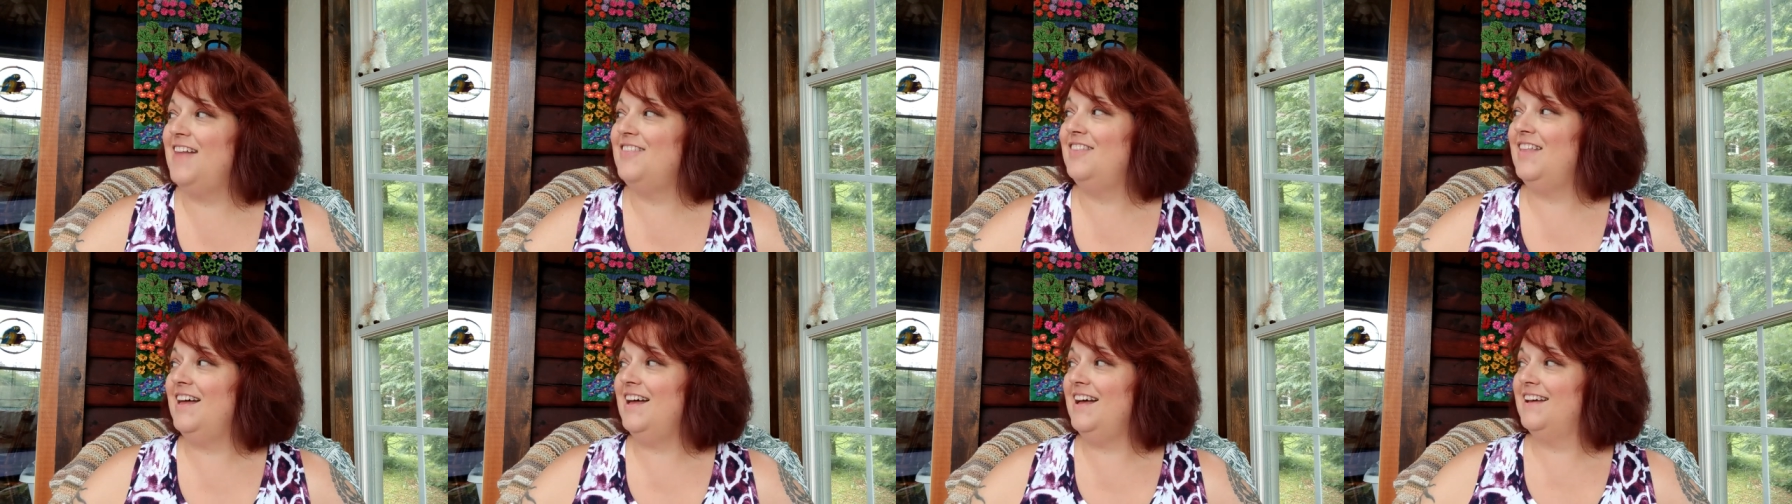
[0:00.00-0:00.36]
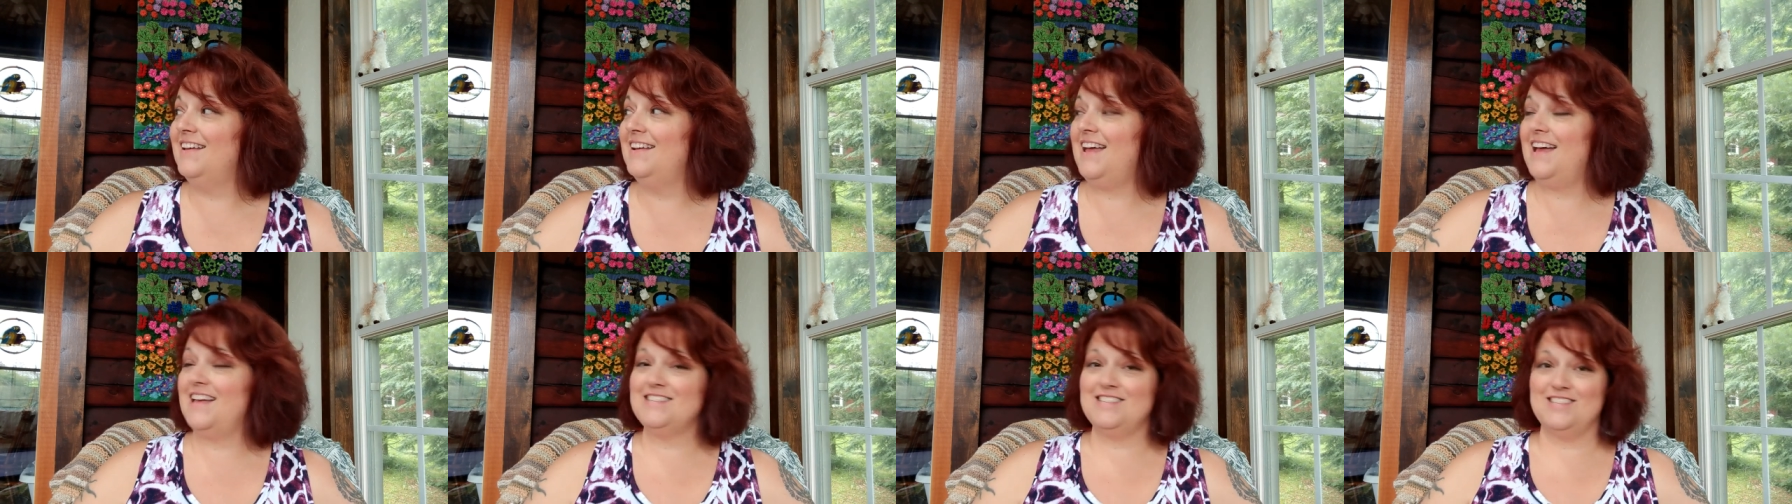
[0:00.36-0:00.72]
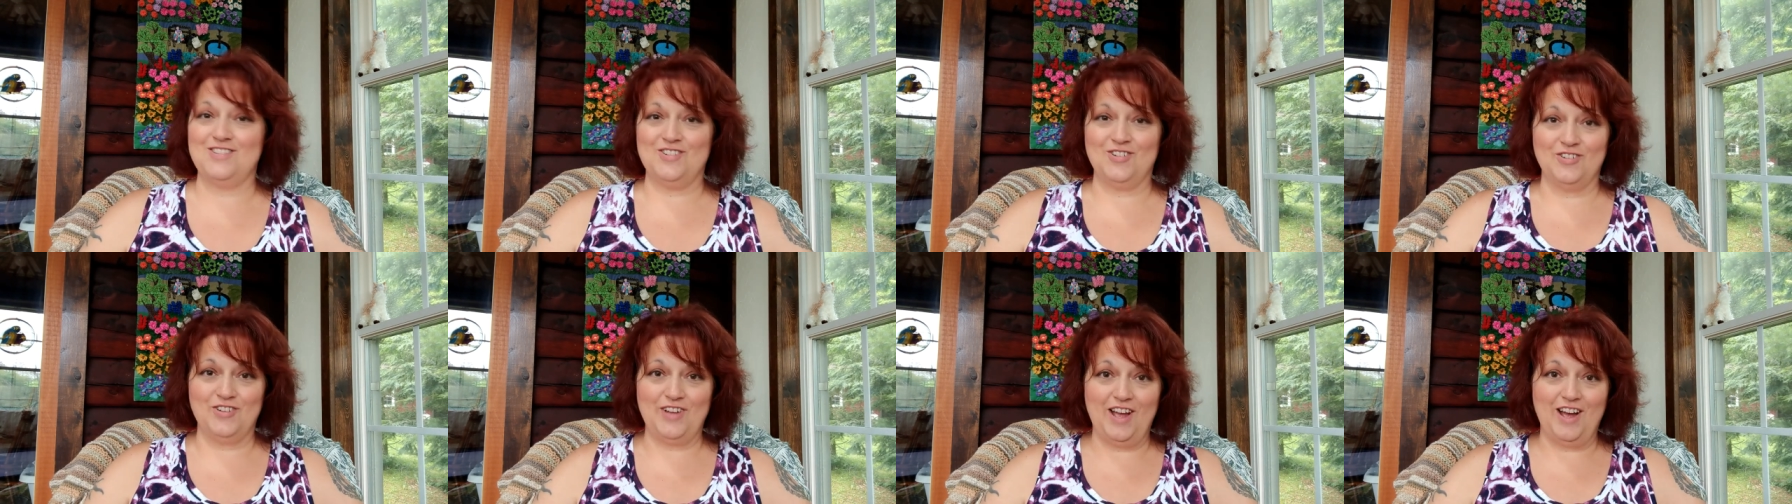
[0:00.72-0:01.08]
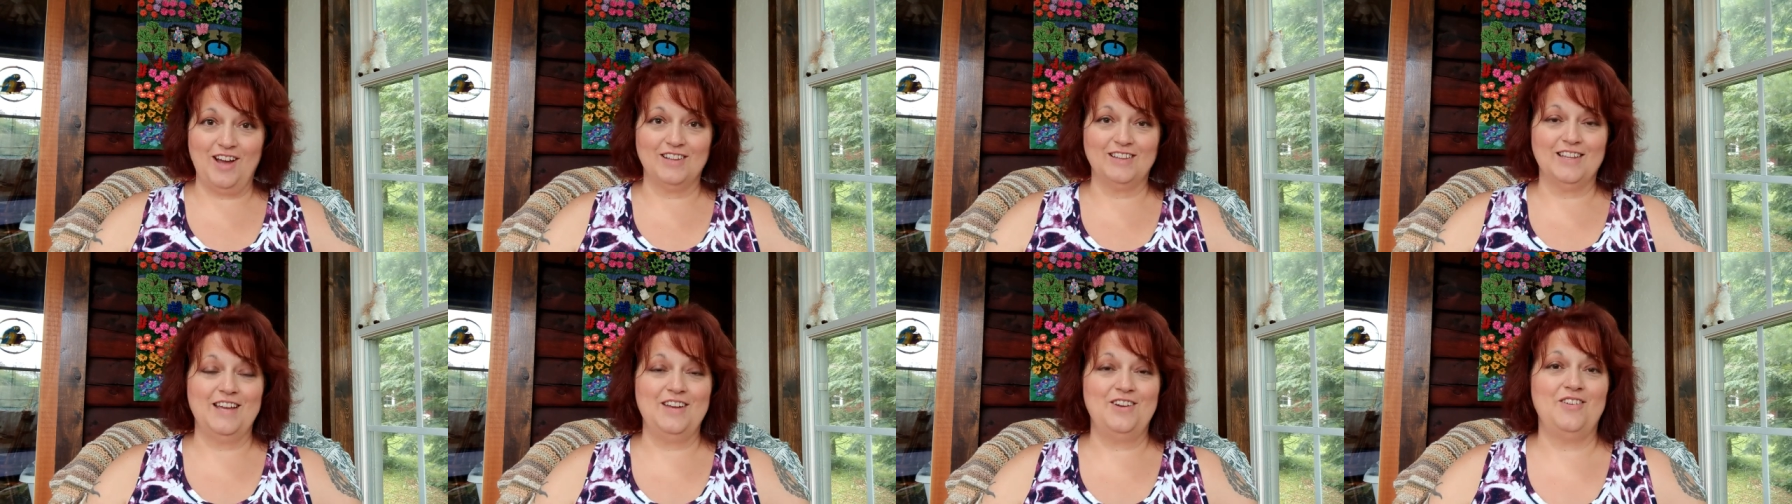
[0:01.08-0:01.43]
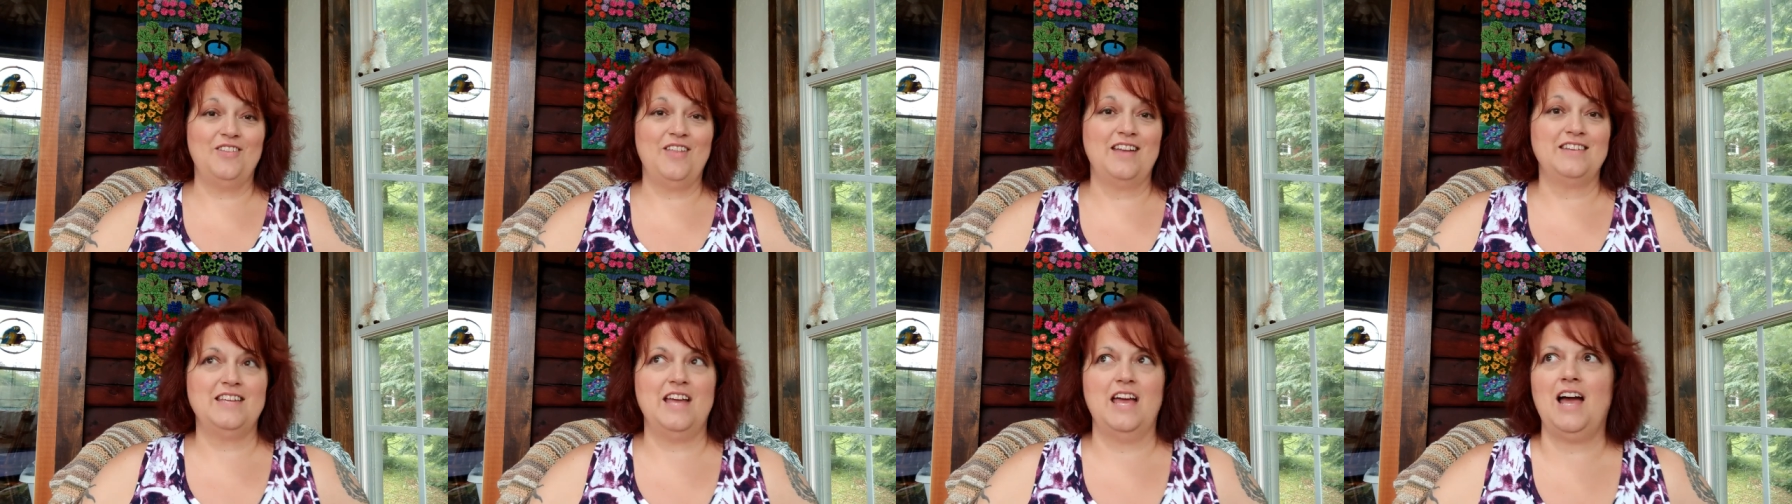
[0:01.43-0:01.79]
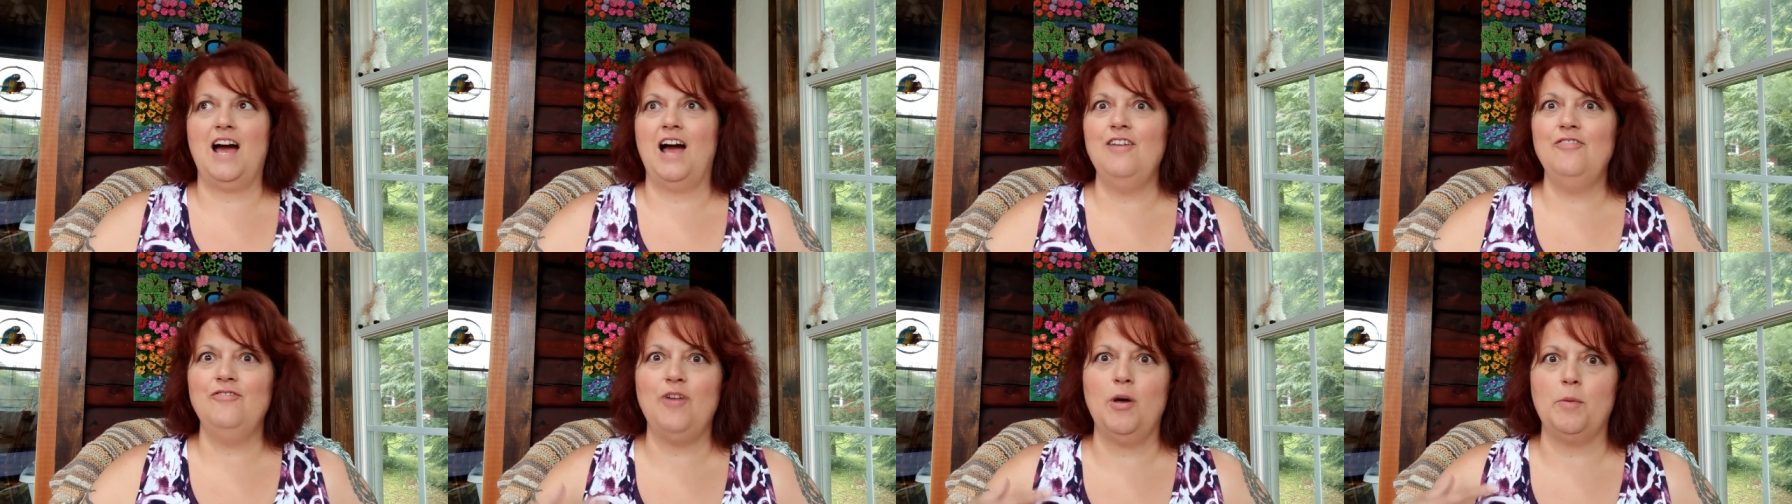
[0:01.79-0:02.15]
and then, as it turned out, later that day,
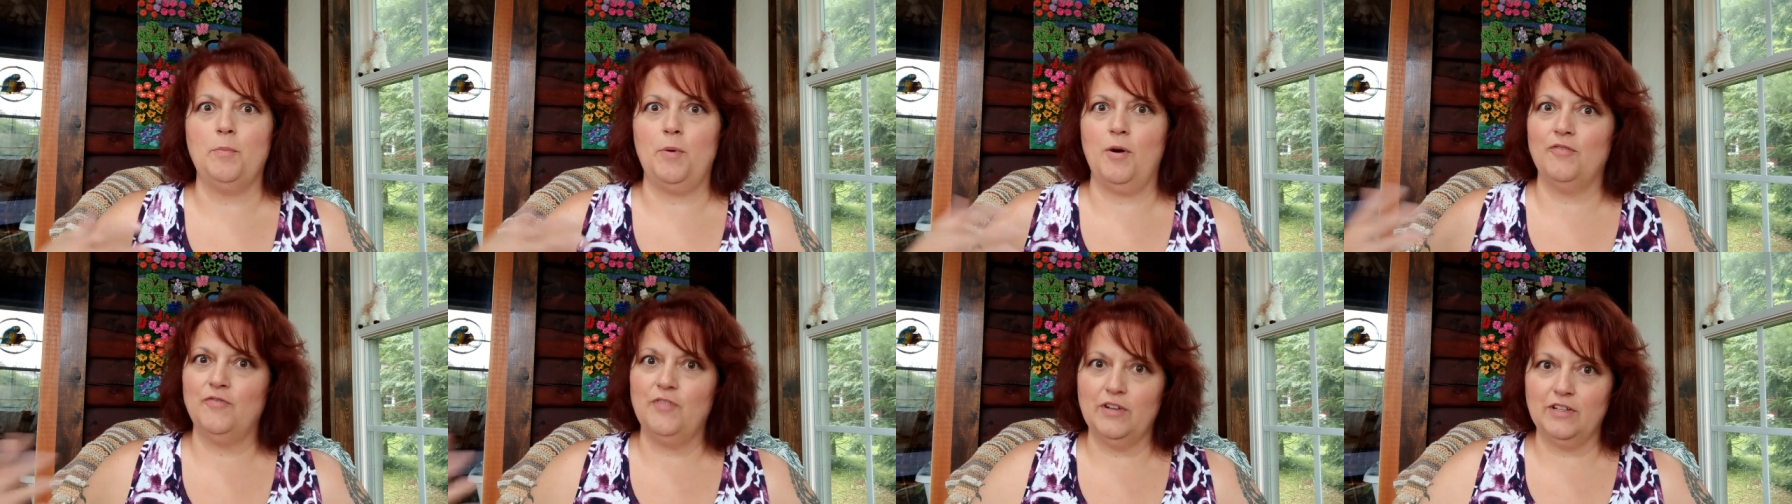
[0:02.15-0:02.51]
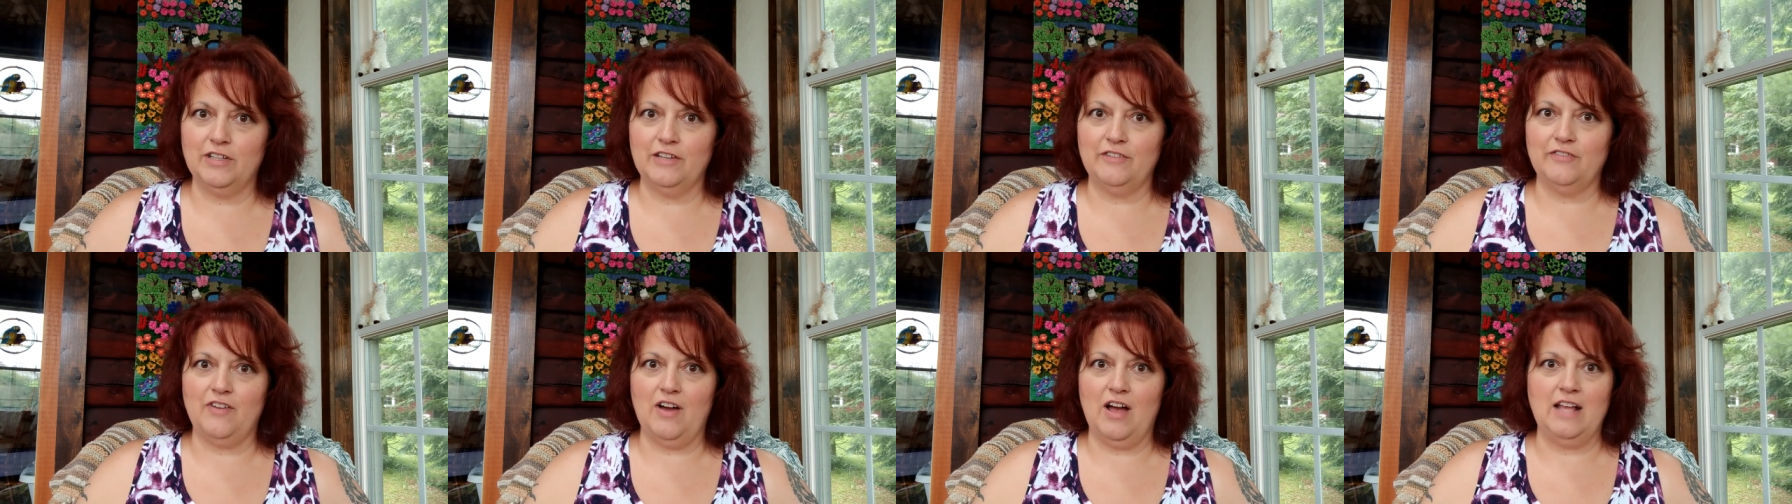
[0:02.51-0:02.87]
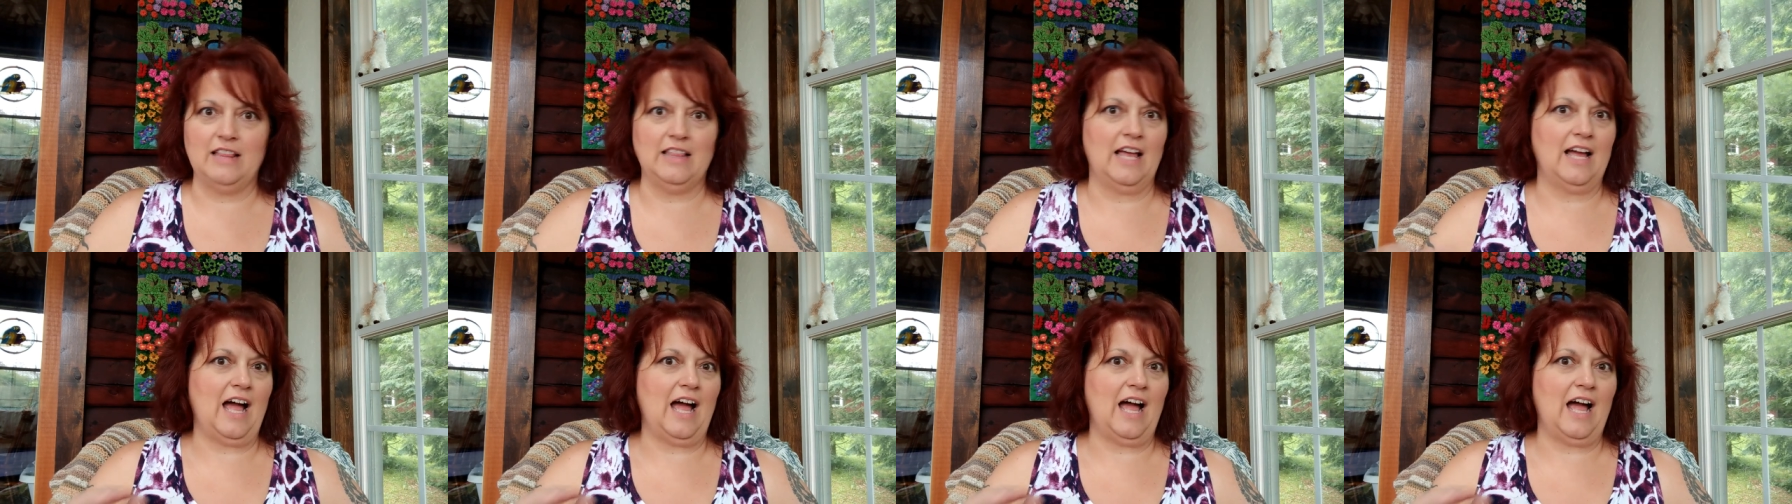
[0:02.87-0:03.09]
I felt perfectly fine.